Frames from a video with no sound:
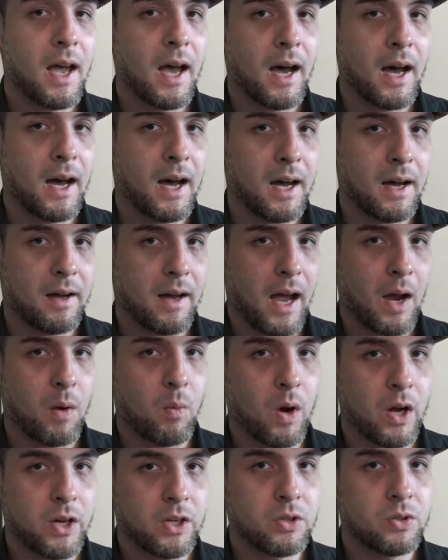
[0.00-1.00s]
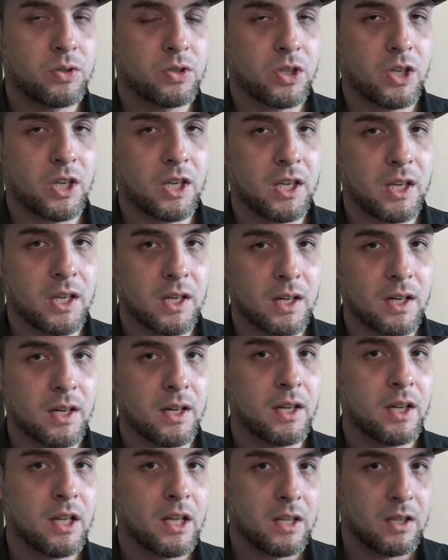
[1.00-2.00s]
I want you to
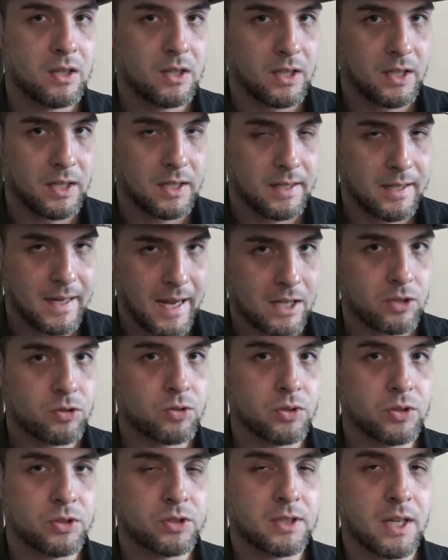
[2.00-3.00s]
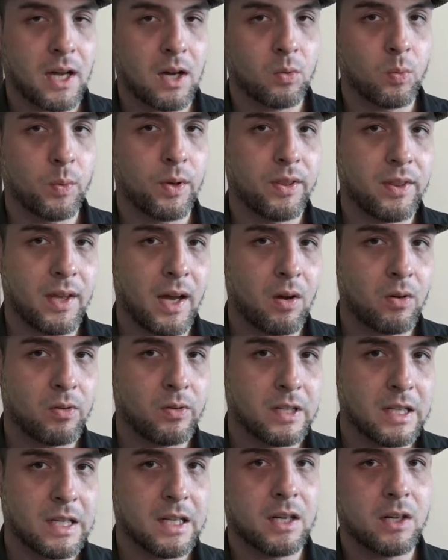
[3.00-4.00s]
hear the natural sound without
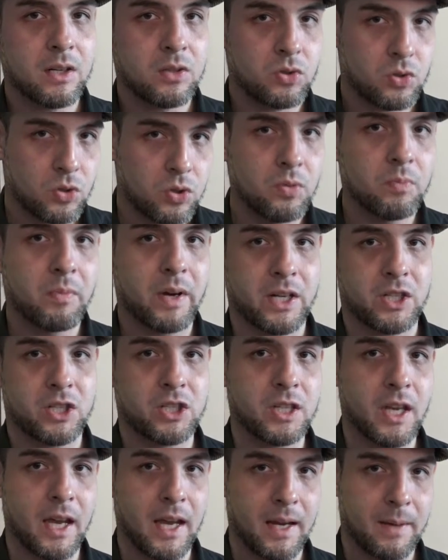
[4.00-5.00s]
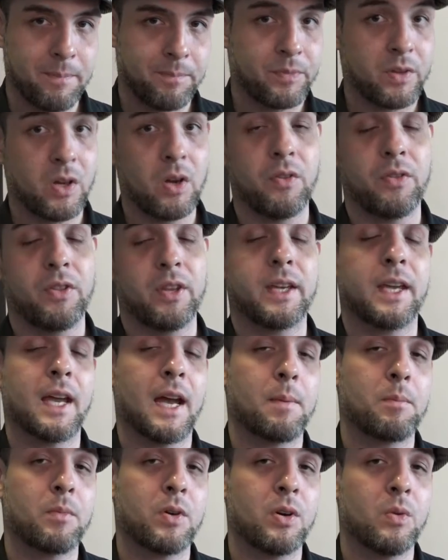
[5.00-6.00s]
needing too much gain on the
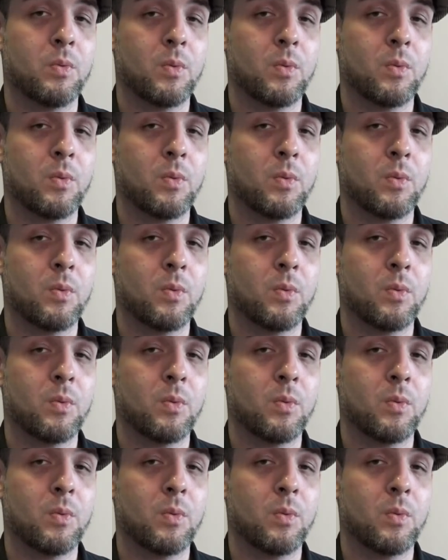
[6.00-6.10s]
camera.